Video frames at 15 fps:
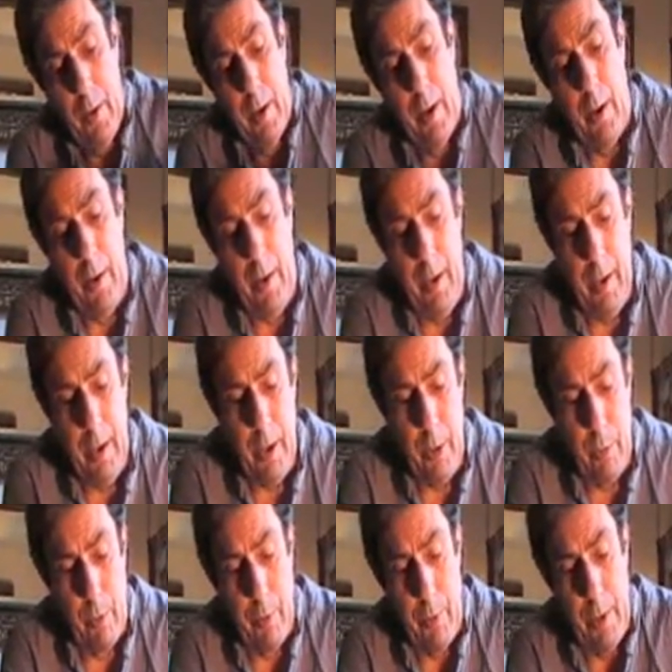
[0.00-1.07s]
Now here
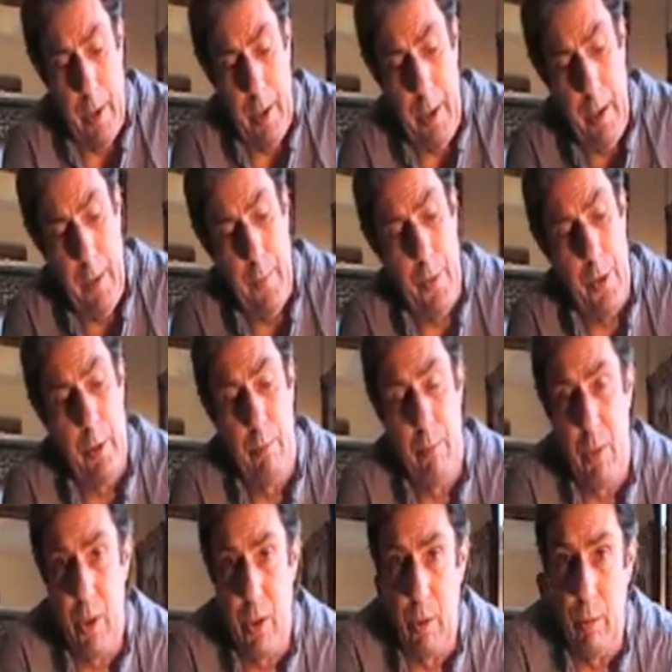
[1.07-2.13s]
you want leaves,
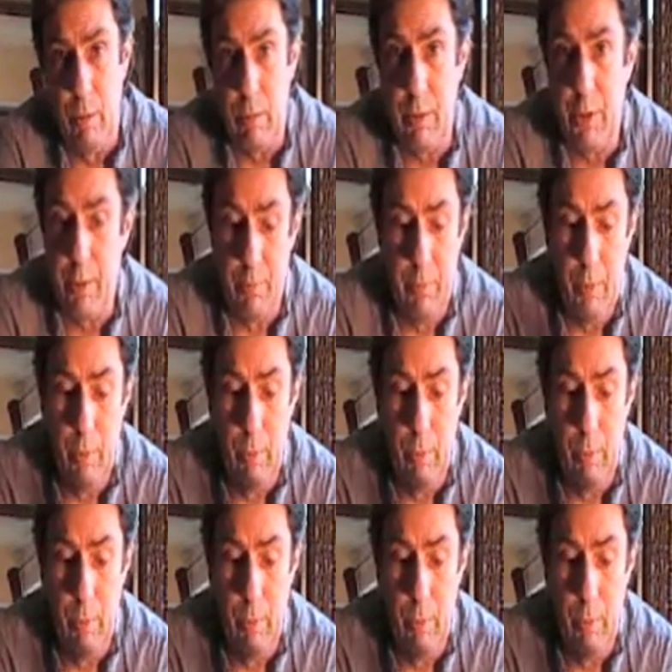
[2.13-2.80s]
stalks,